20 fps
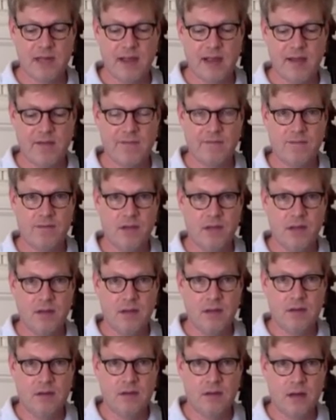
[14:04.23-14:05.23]
to have
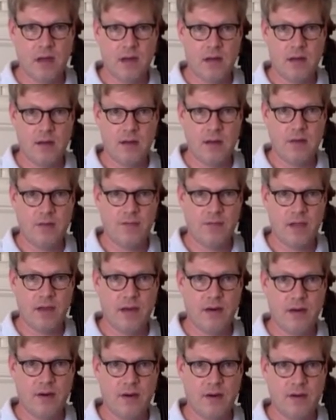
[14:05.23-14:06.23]
not enough
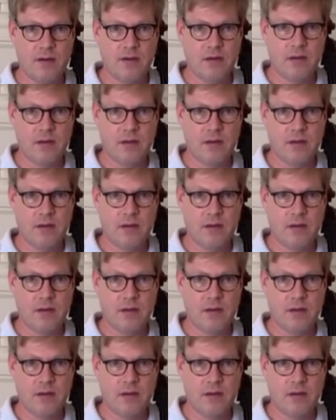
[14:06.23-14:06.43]
hair